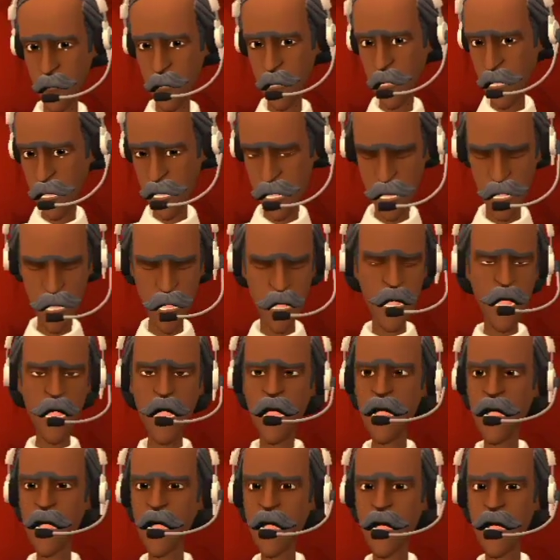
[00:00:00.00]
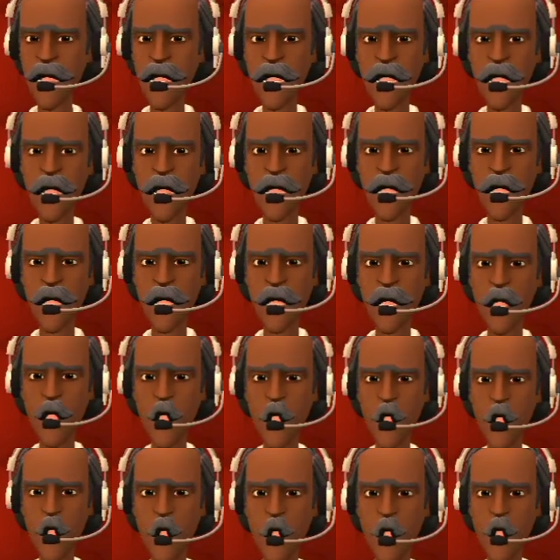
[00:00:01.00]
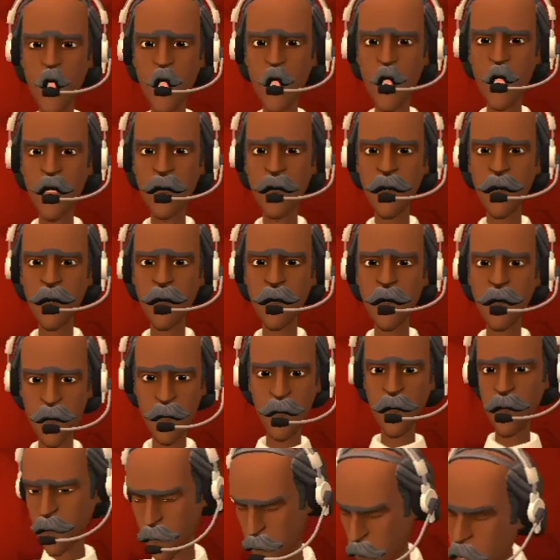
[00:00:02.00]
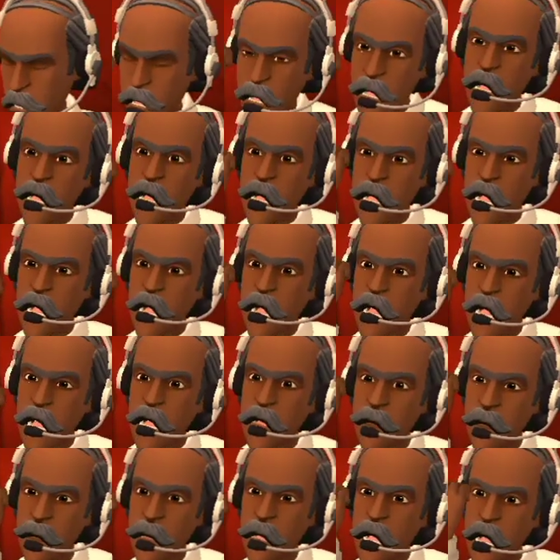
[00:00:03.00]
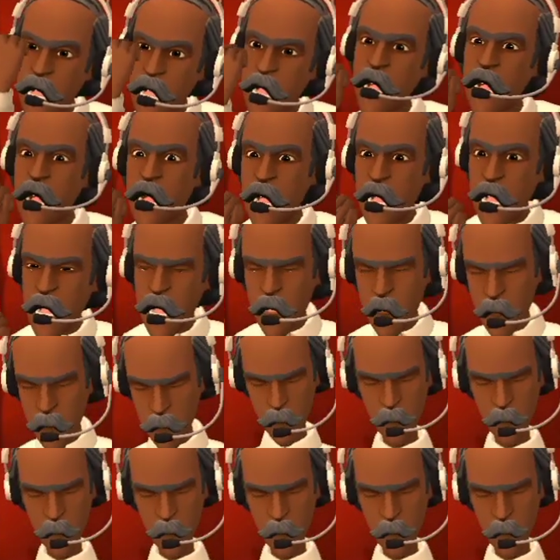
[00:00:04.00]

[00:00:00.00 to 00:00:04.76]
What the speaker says: The shit is undercooked, pink in the middle,